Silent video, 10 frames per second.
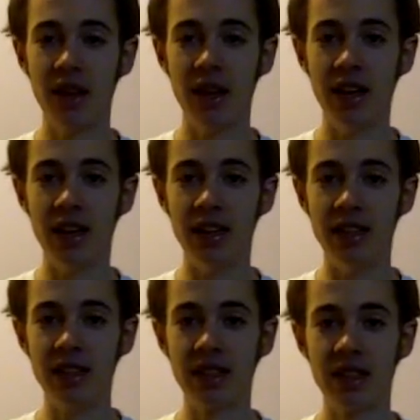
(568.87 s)

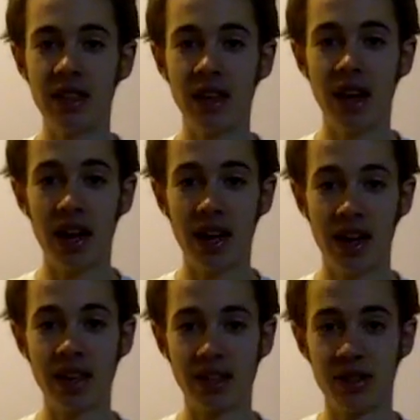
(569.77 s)
and i
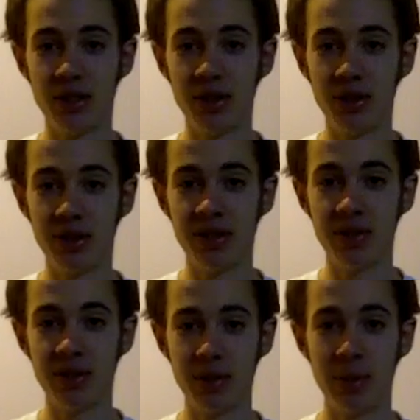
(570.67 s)
ask you
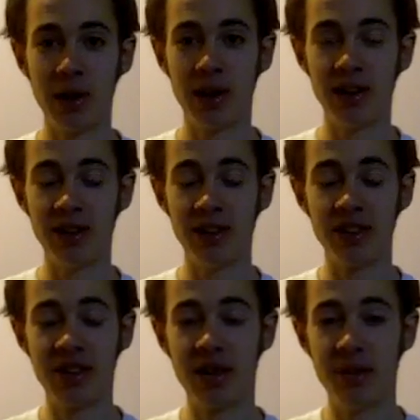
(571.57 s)
to, to ponder the
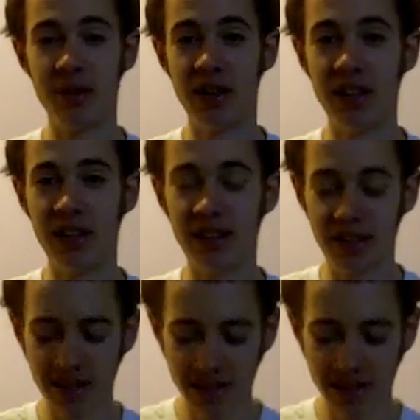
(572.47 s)
same thing